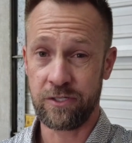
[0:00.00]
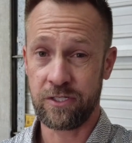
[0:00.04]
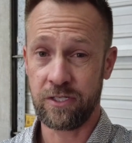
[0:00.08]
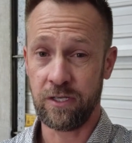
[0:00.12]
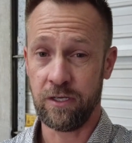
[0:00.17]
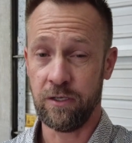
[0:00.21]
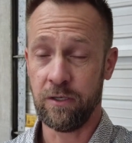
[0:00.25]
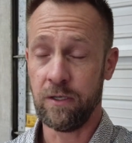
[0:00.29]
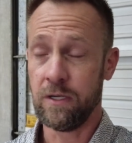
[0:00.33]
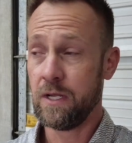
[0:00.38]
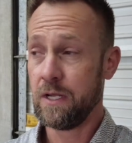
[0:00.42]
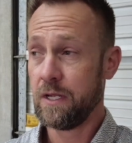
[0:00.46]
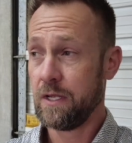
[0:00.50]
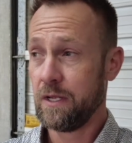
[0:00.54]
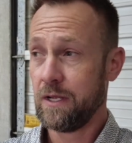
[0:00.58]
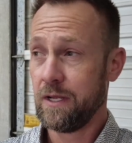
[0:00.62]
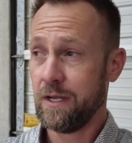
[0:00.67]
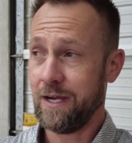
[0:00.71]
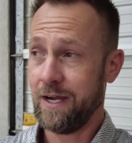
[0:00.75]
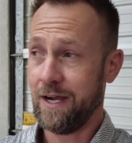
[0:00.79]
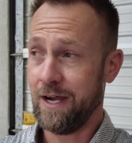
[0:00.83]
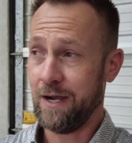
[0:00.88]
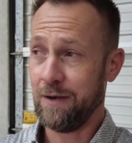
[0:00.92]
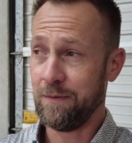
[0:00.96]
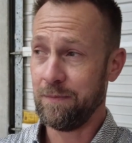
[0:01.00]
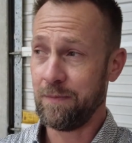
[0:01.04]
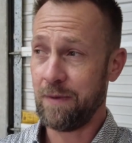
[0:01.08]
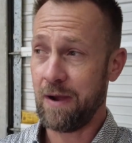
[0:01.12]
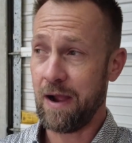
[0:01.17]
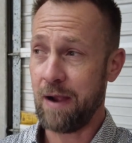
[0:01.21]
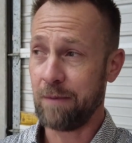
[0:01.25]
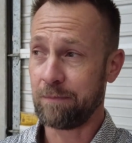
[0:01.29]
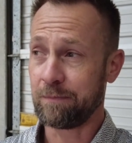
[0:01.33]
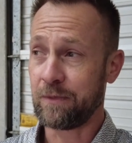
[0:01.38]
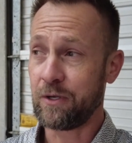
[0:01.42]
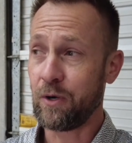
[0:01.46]
So
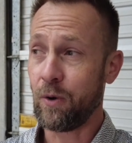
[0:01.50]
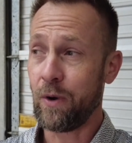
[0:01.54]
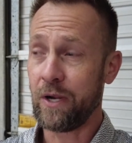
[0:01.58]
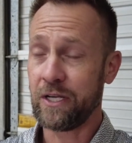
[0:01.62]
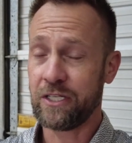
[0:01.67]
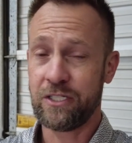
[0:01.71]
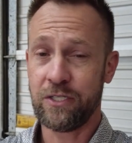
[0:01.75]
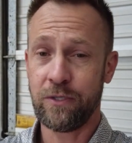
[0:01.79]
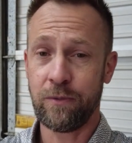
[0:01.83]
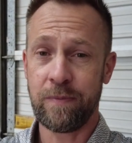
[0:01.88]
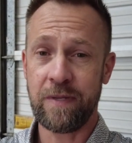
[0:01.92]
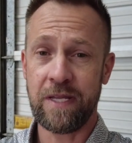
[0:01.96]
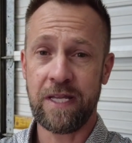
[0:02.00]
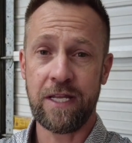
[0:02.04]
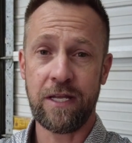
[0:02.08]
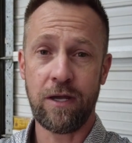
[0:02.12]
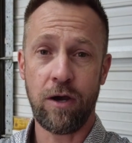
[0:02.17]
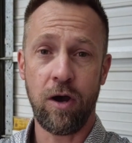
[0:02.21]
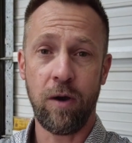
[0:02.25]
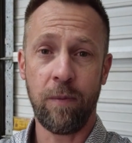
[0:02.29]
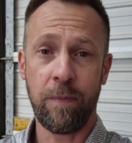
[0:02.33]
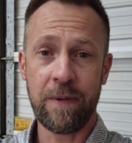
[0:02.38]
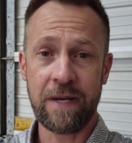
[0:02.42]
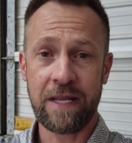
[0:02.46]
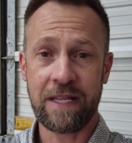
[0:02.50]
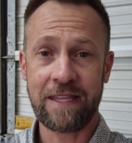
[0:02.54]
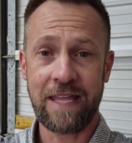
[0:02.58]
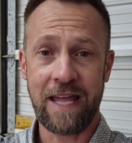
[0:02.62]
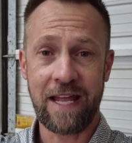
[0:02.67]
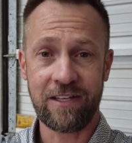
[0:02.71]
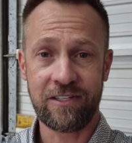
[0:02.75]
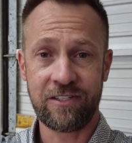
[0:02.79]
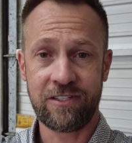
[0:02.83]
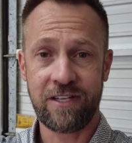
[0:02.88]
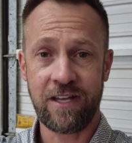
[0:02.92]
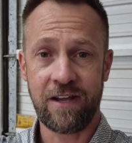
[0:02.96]
I'm going to be opening
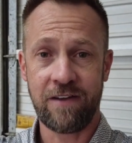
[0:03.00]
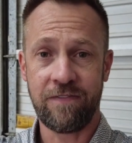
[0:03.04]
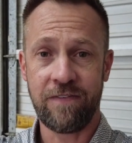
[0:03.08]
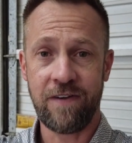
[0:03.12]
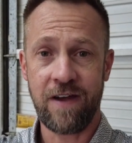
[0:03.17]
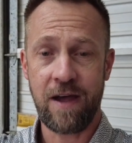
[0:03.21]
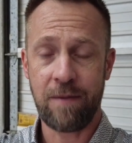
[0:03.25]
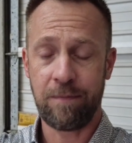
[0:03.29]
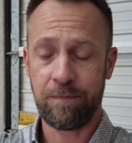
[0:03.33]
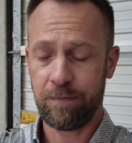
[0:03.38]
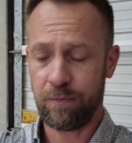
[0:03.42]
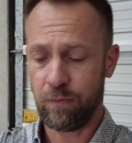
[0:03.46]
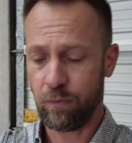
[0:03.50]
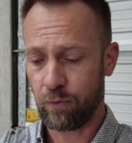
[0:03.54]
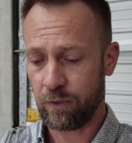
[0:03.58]
that stuff up.